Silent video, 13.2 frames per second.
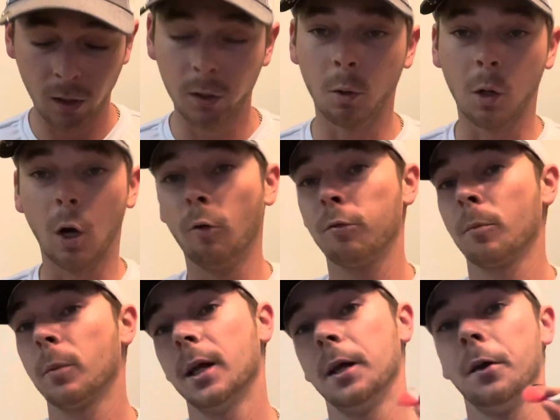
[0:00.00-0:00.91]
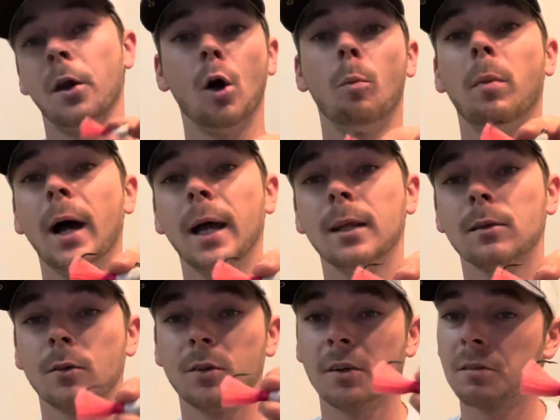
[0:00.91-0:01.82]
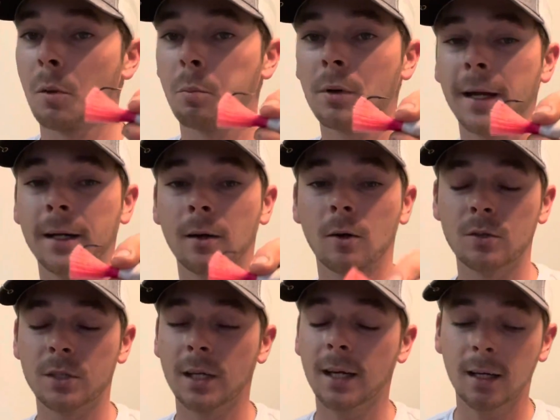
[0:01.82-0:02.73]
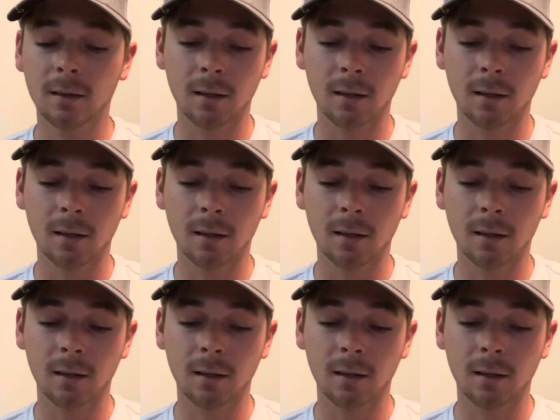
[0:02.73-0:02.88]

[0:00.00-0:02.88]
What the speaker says: You'll go from getting no bites on just a plain old jig